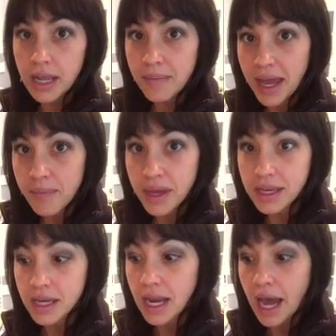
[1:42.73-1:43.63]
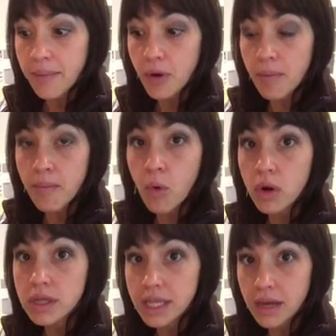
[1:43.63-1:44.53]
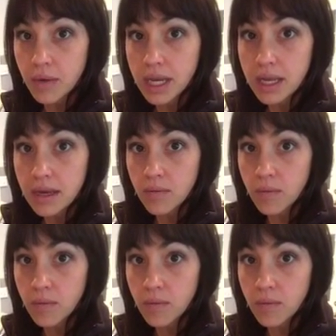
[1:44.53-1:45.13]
In my opinion, I put more liquid